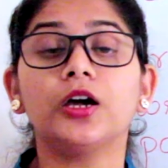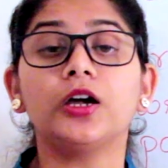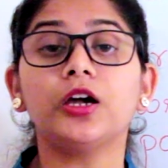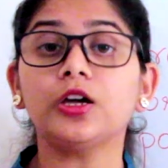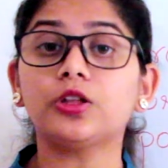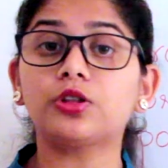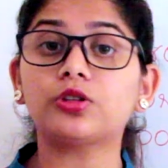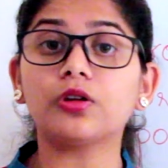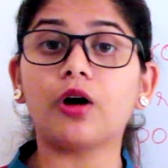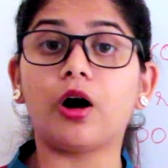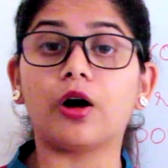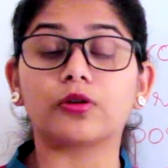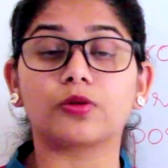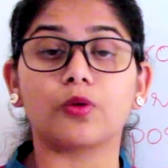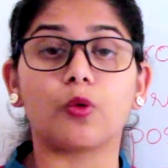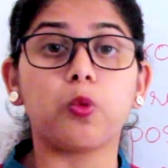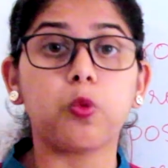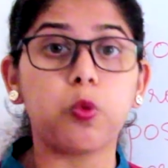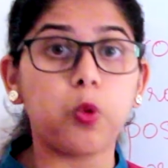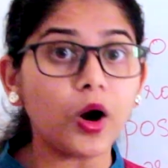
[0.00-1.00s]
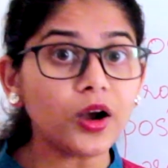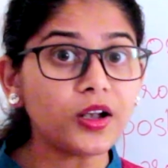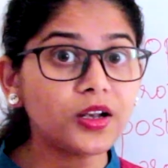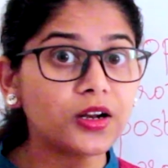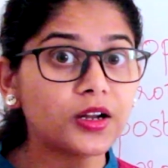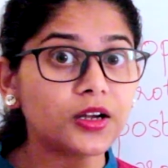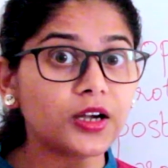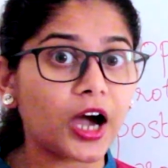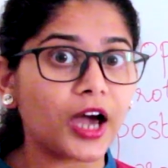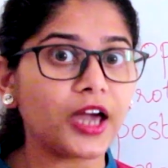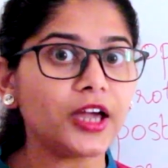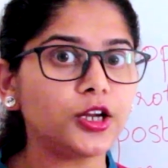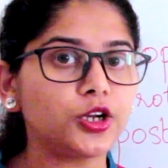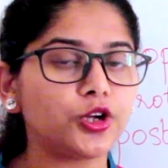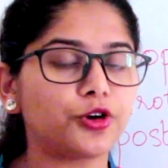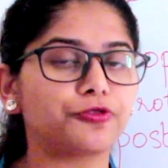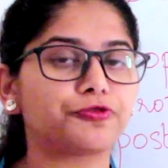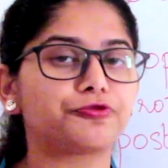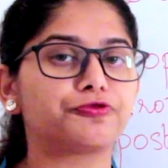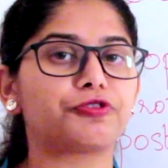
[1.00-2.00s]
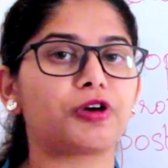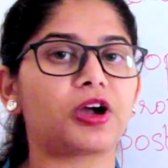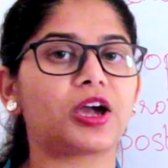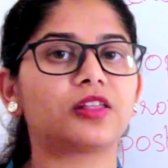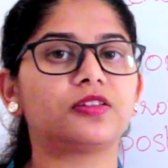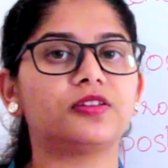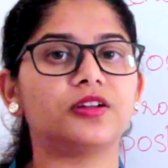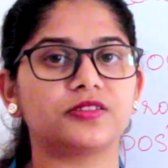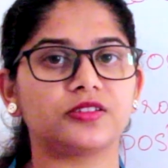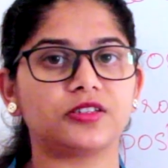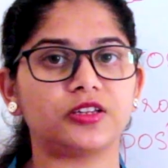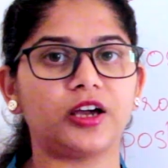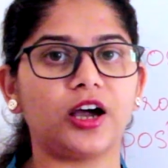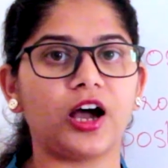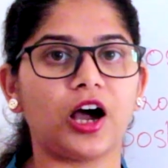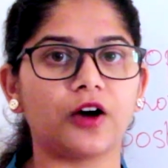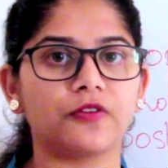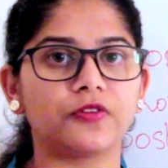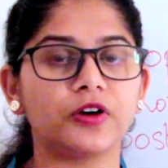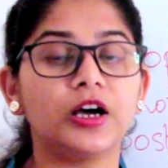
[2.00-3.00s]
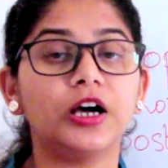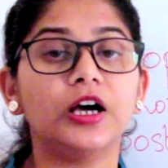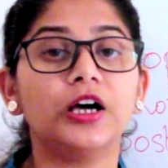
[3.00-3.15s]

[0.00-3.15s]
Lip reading: he thought, what kind of faith does he have?